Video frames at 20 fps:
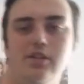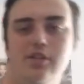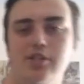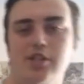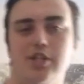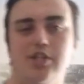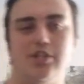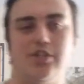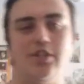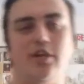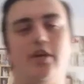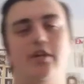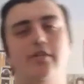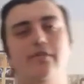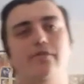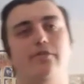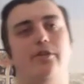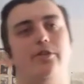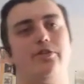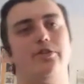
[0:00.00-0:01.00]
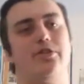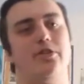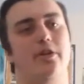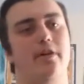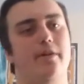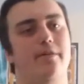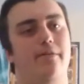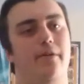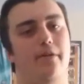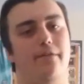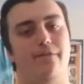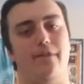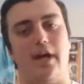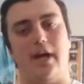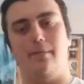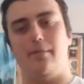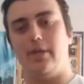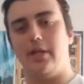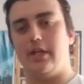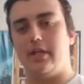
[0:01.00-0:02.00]
she's kind of lost sight of her
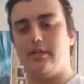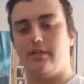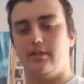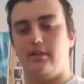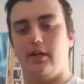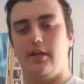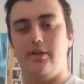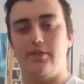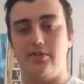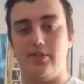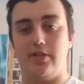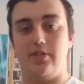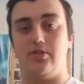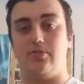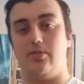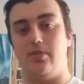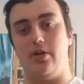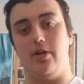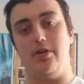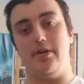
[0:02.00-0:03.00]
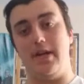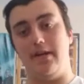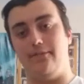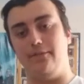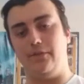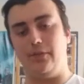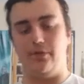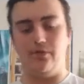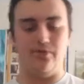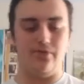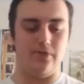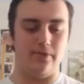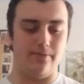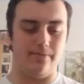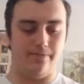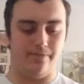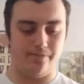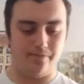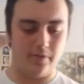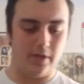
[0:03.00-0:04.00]
family and like her sister and her nephews and
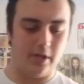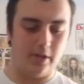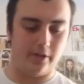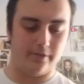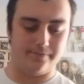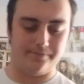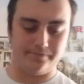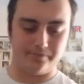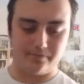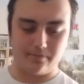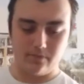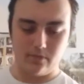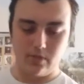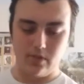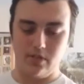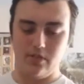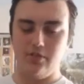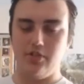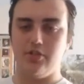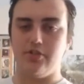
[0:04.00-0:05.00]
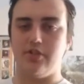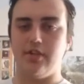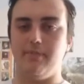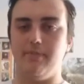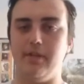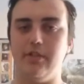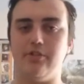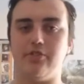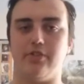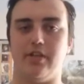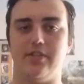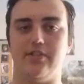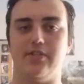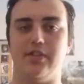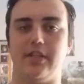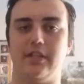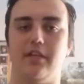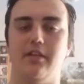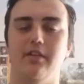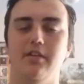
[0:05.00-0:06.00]
you know just them um,
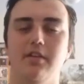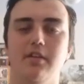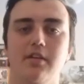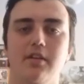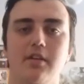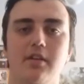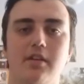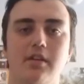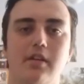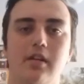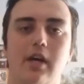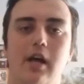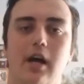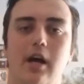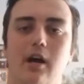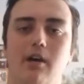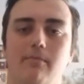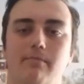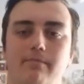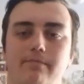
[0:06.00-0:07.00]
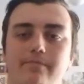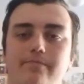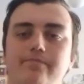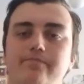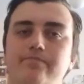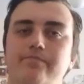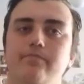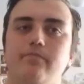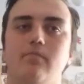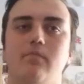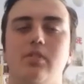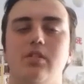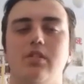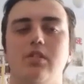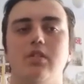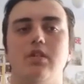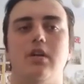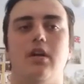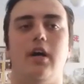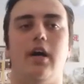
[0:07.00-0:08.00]
interesting. Um,
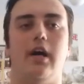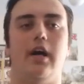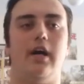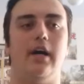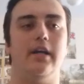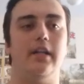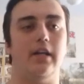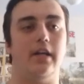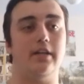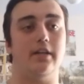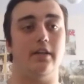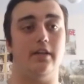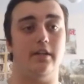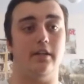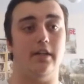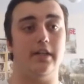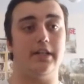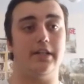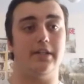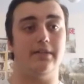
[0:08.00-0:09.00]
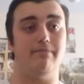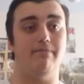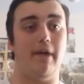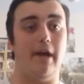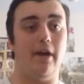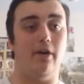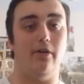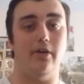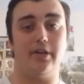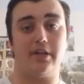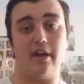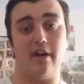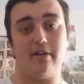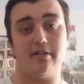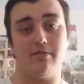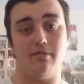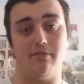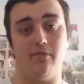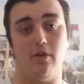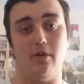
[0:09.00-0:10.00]
I, and I like how her
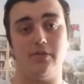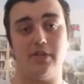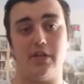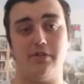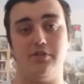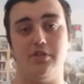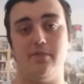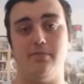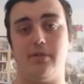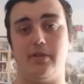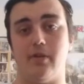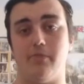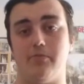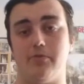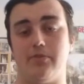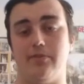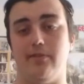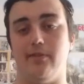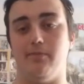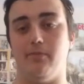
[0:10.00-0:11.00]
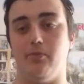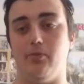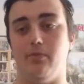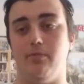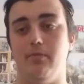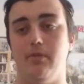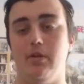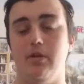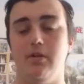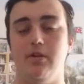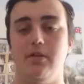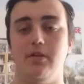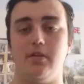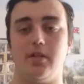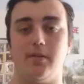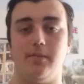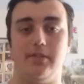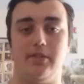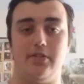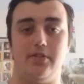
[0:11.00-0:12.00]
character evolves, how she becomes a lot more
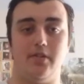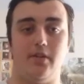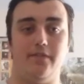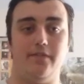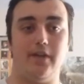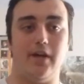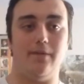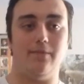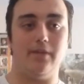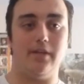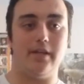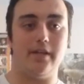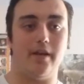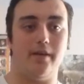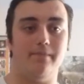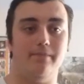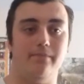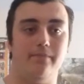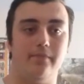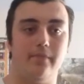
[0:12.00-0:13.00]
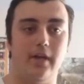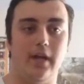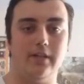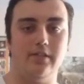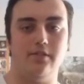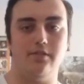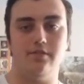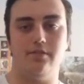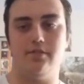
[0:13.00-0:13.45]
committed to her family, um, and,